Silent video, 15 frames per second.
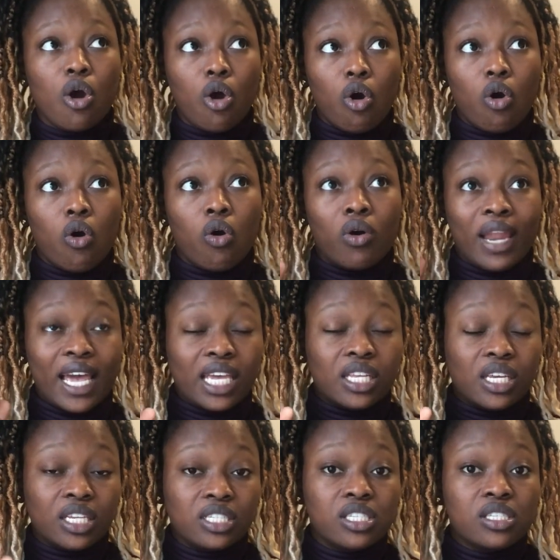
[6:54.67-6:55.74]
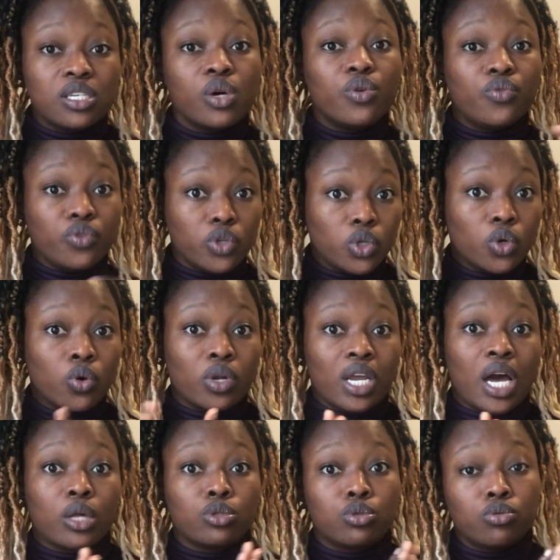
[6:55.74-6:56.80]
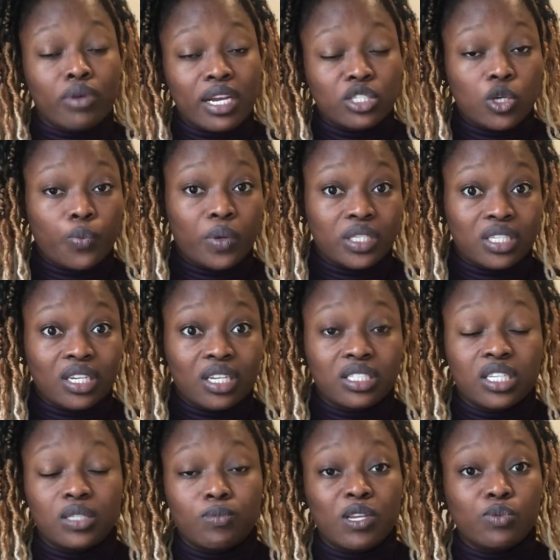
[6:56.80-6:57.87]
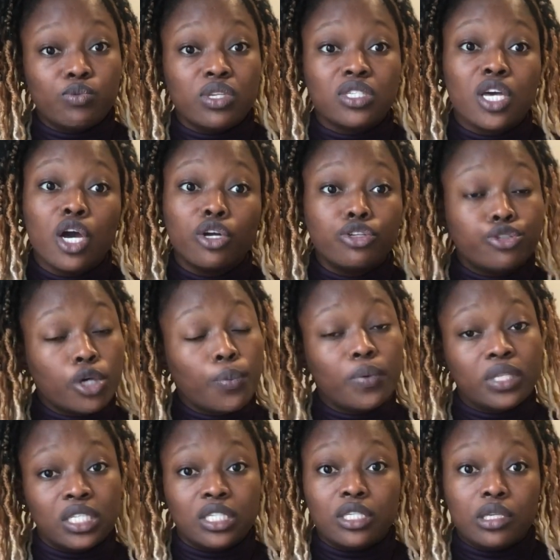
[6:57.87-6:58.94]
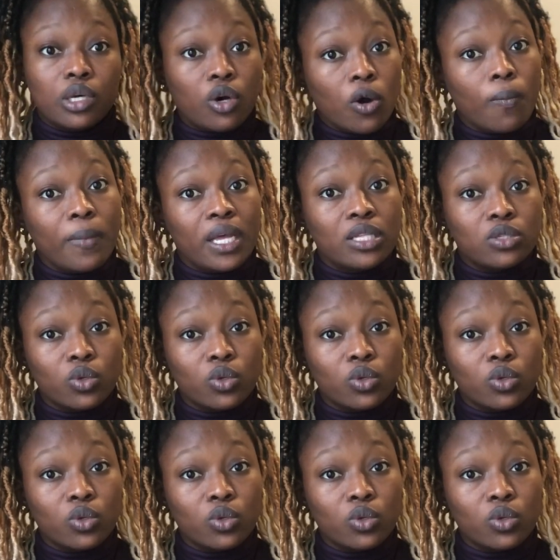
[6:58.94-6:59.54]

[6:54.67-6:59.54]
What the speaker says: or like a detailed video on how to write your personal statements, please drop it in the comments.